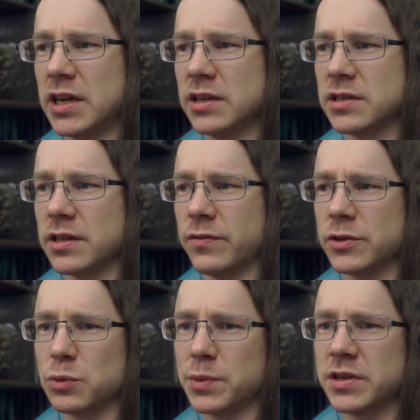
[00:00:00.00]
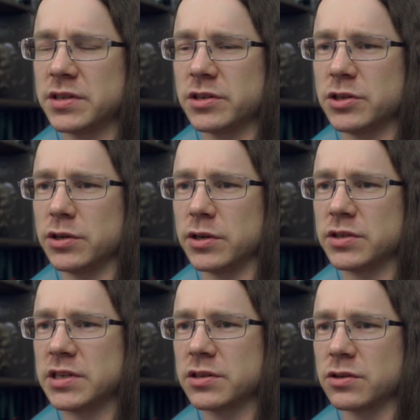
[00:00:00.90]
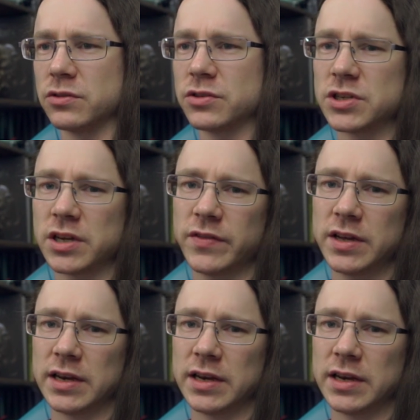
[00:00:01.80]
head to the official Bethesda Studios Discord server,